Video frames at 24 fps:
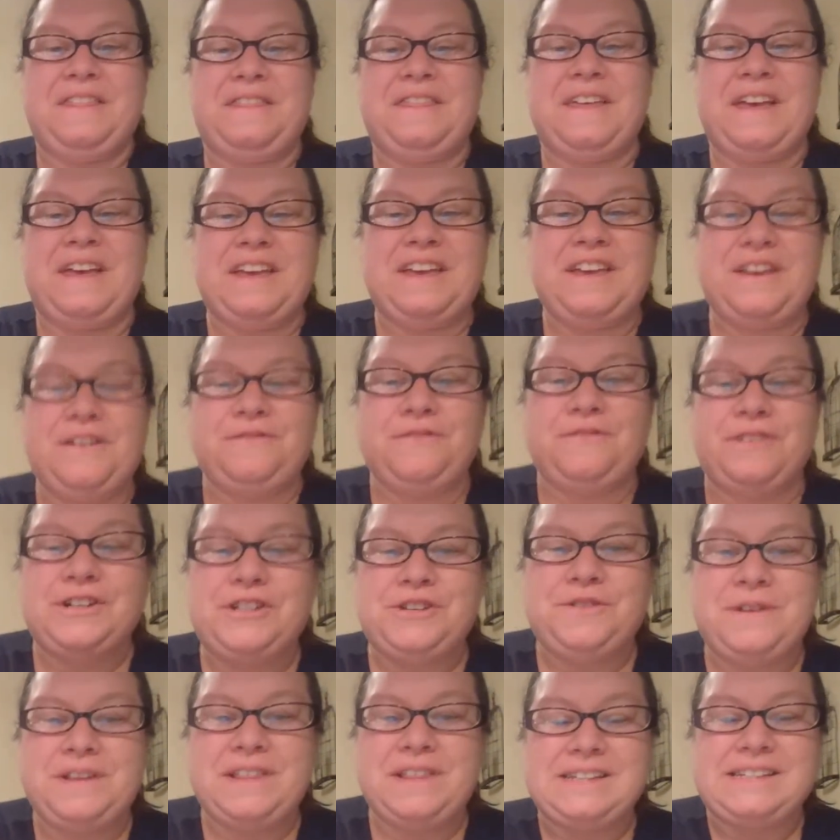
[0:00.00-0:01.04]
Thank you for
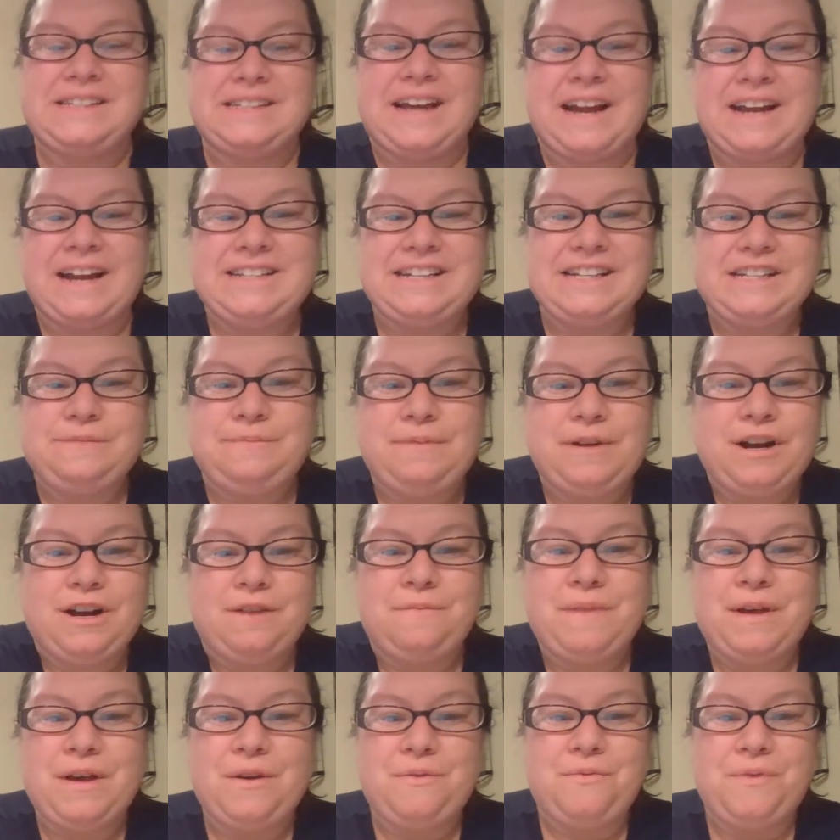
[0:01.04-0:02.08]
doing the science
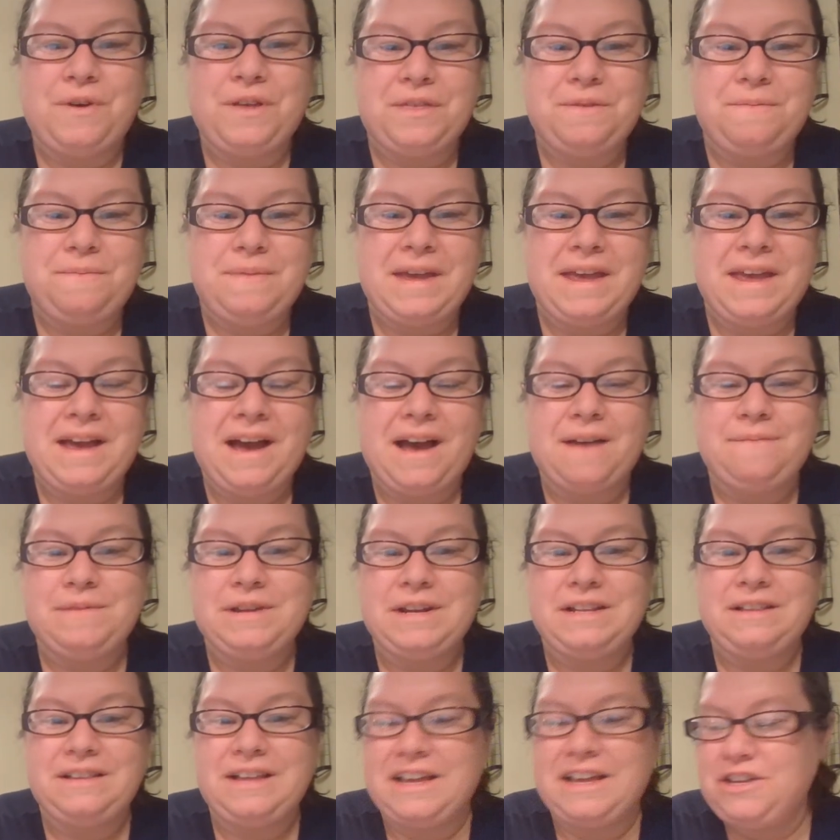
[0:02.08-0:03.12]
experiment with me. I'm going
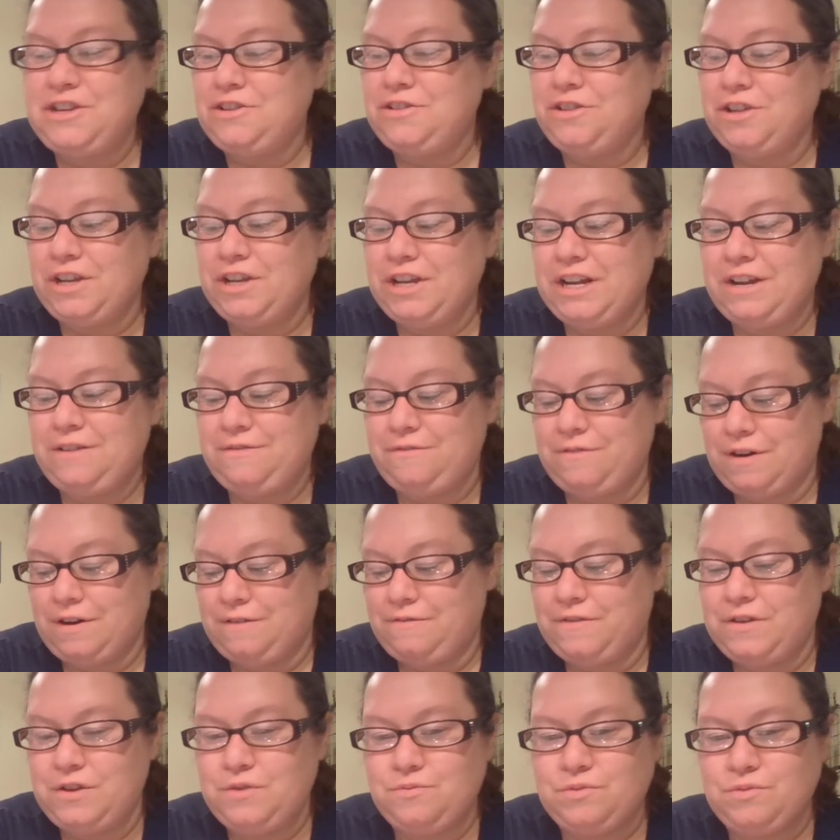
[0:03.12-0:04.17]
to let you look at it for a
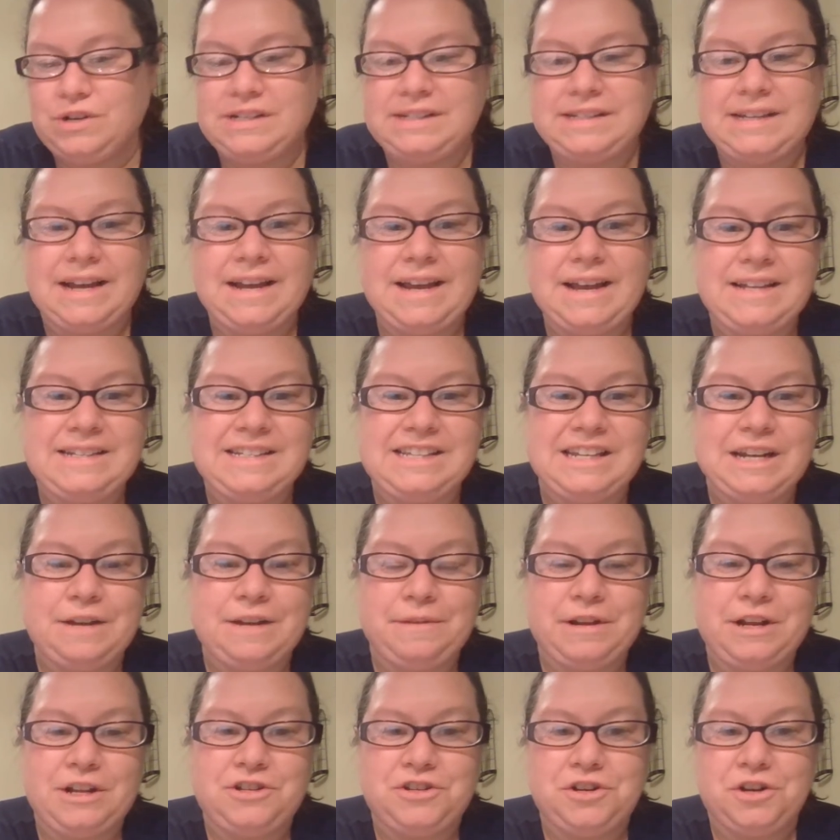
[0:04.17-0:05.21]
few more seconds, and then I'm
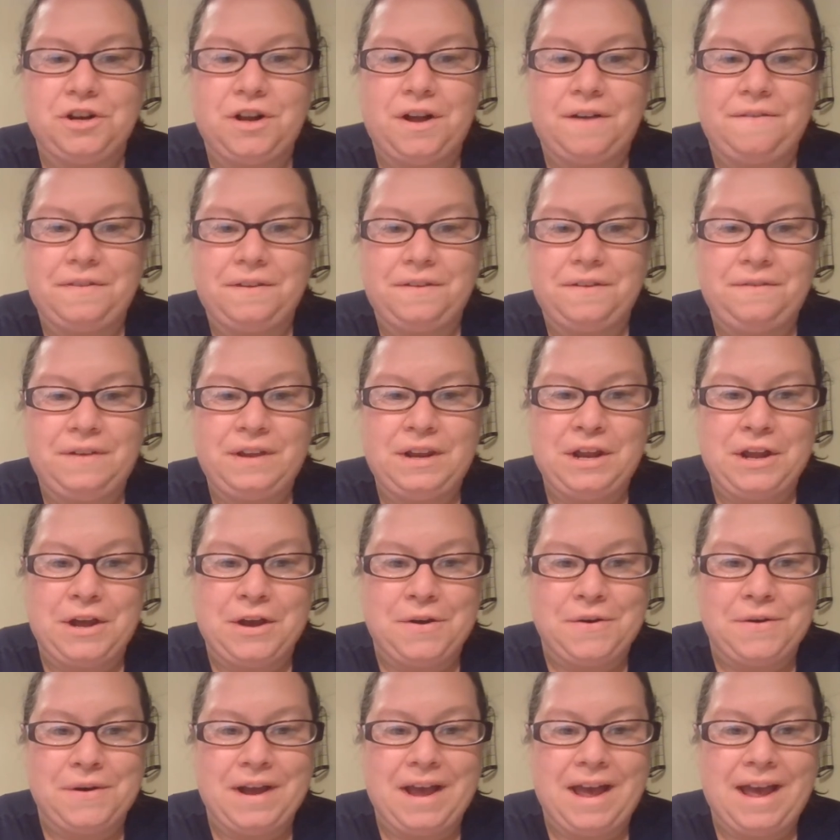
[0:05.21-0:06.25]
going to turn off the
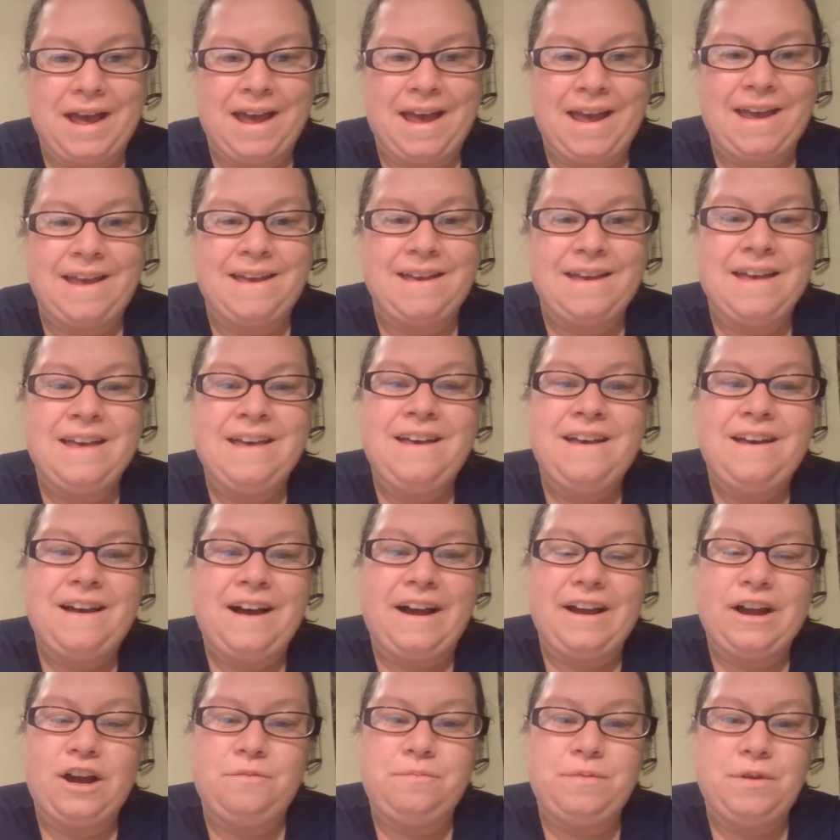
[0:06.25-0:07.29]
video, okay? I
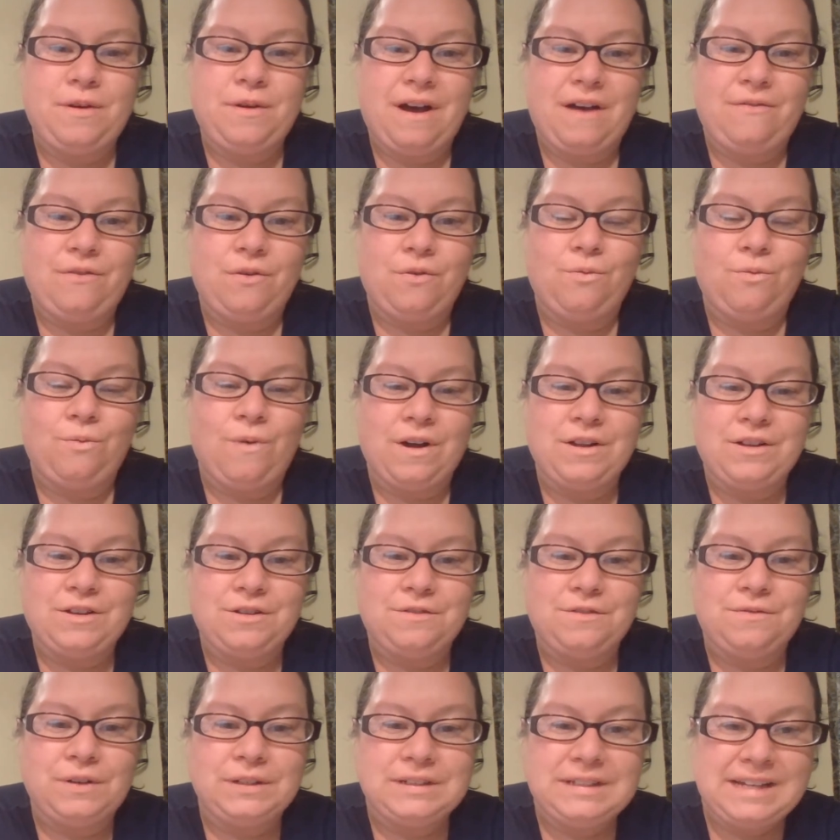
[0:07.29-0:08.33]
hope you have a
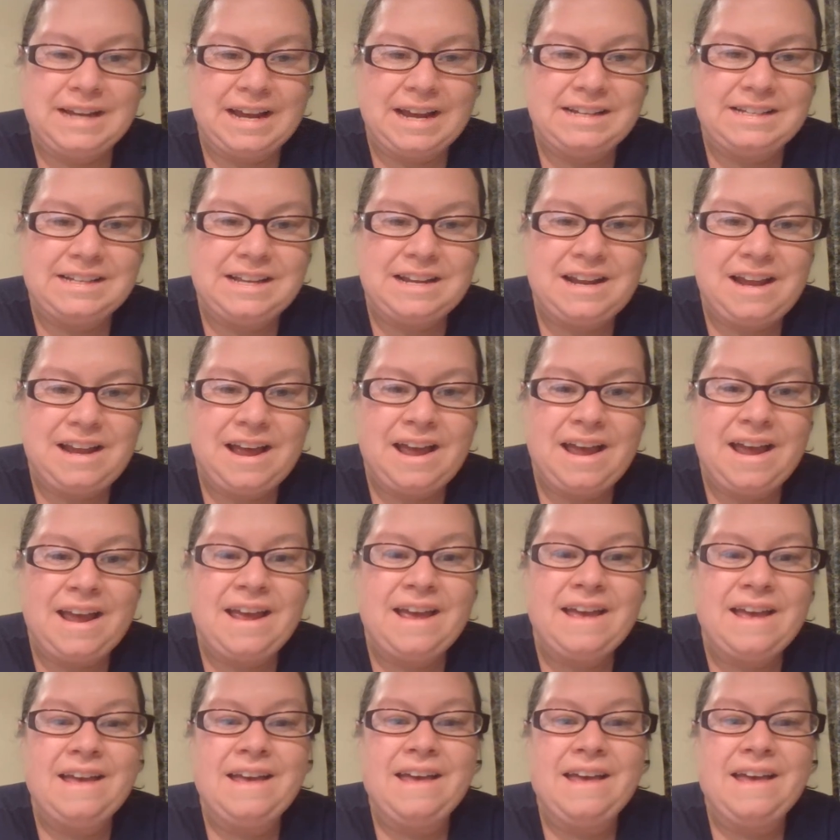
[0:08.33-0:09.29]
wonderful day today.